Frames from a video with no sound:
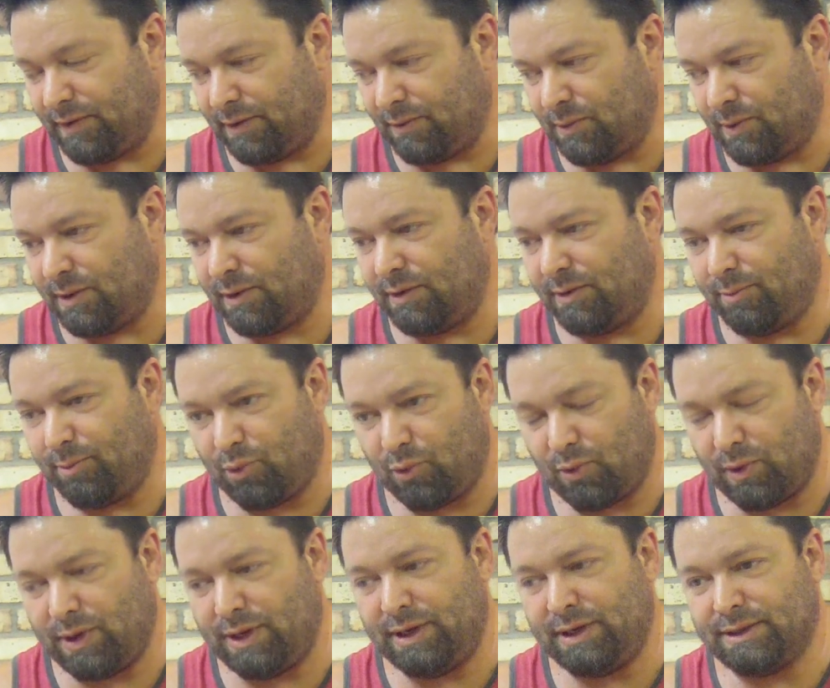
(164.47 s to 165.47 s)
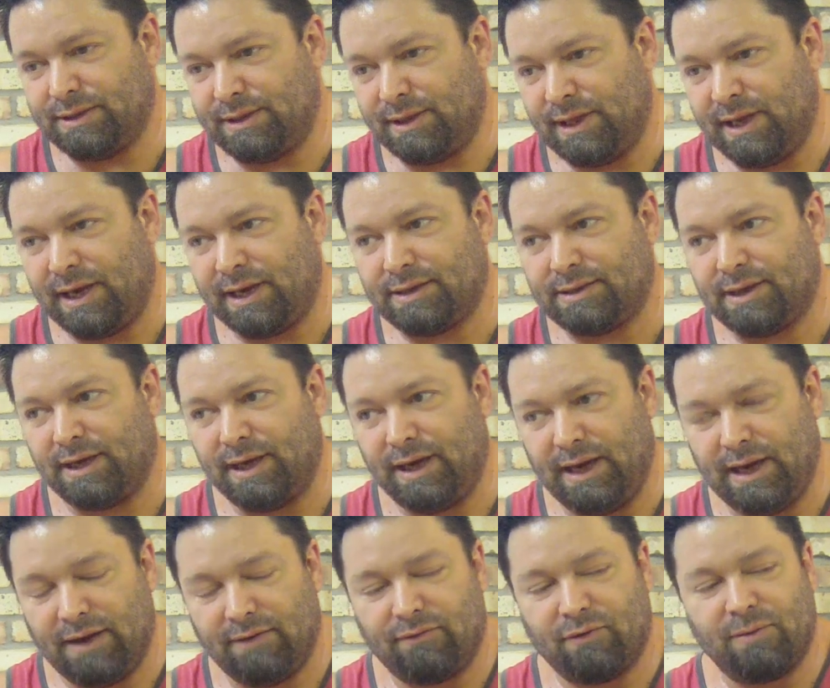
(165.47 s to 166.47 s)
and one of the prettiest necks I
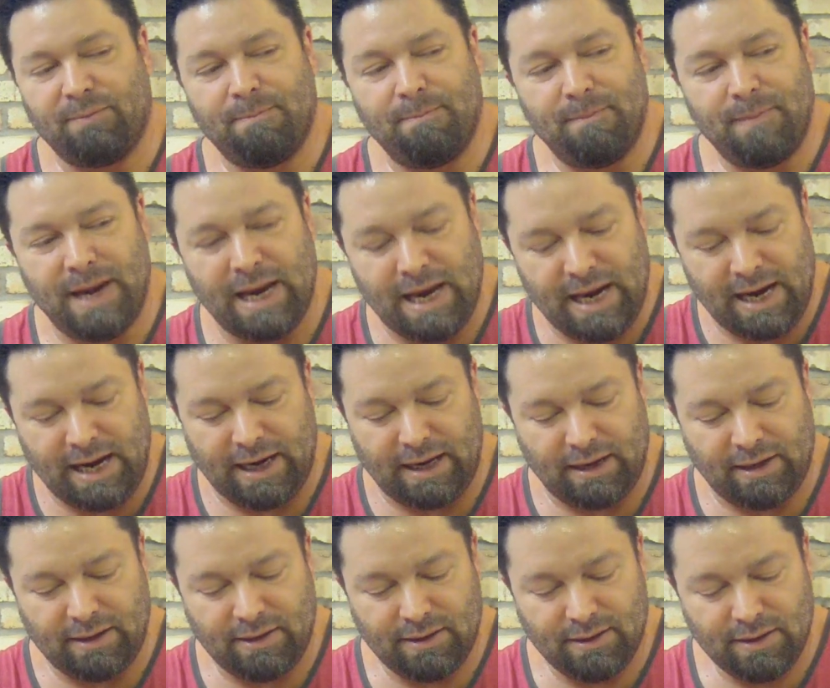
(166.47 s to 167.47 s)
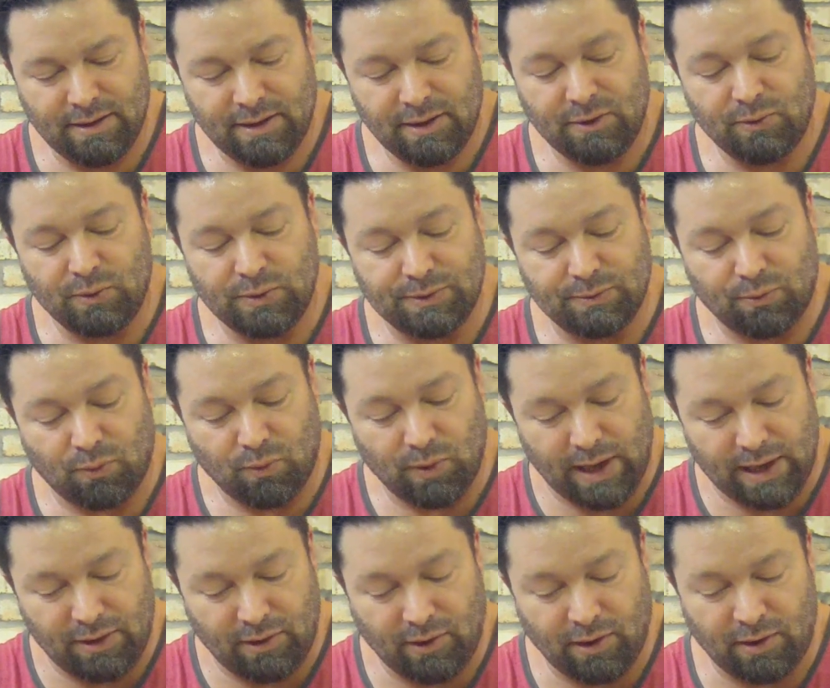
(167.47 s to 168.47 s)
ever made was
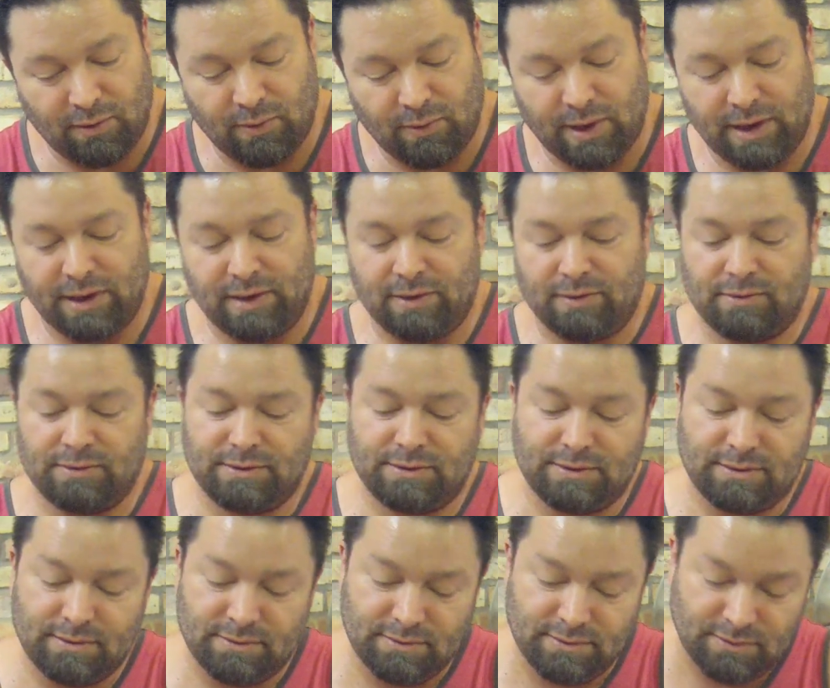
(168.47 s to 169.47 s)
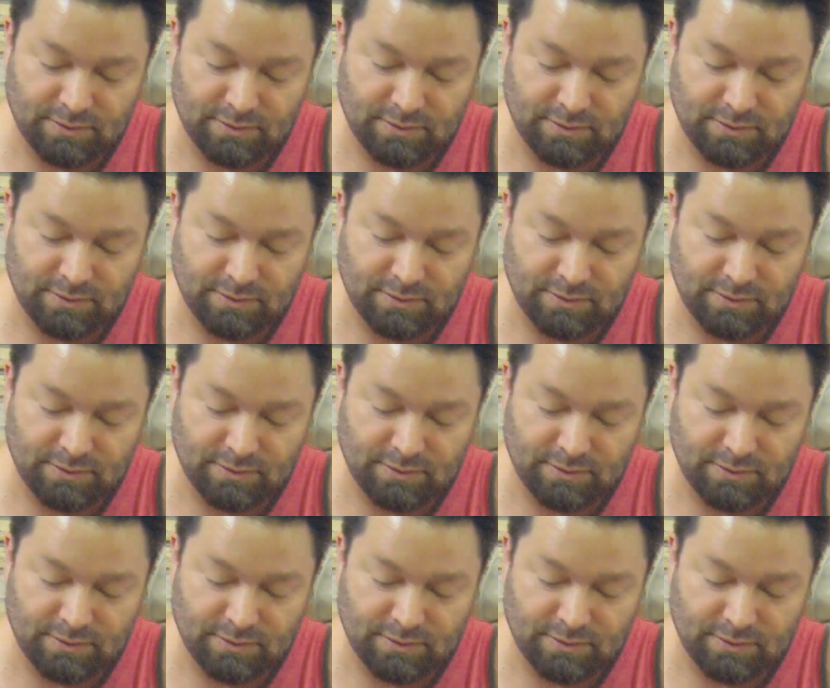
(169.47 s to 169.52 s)
red heart rails,